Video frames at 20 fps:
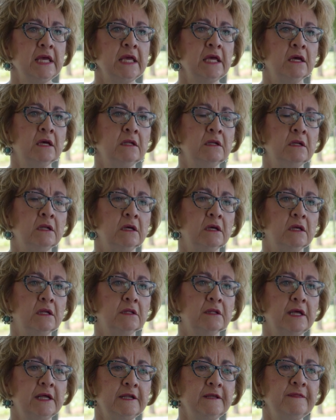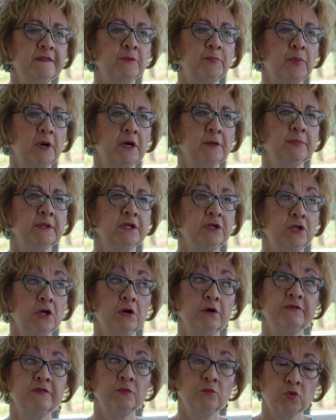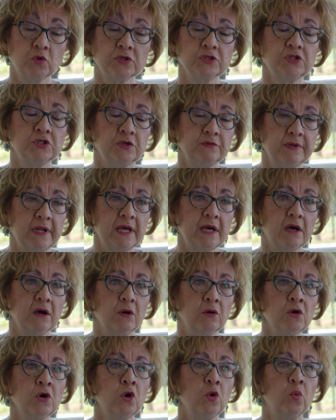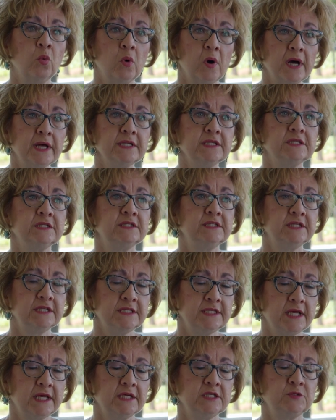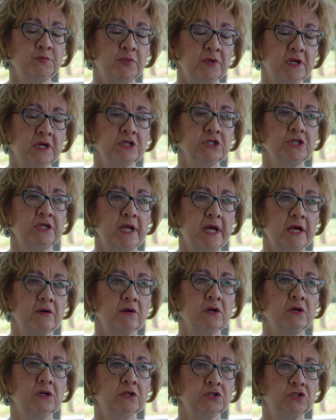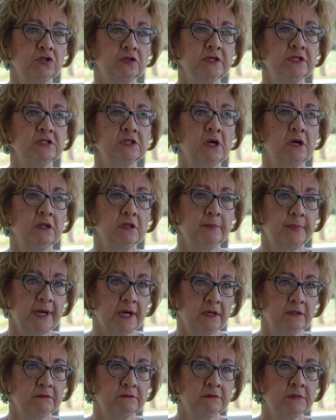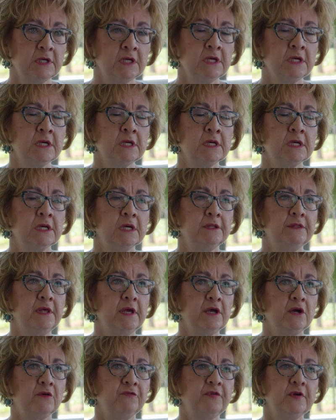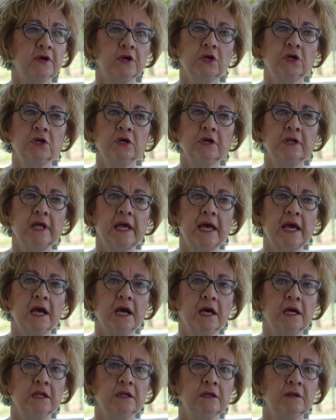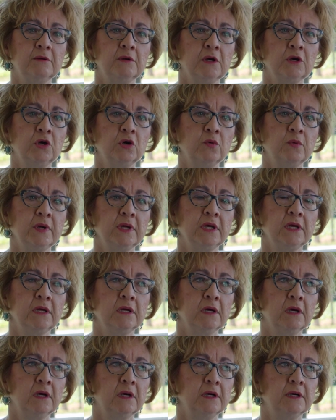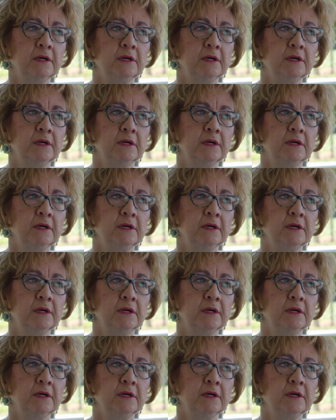in letting the public know, even more so now, what today's production agriculture is all about. They are very good at going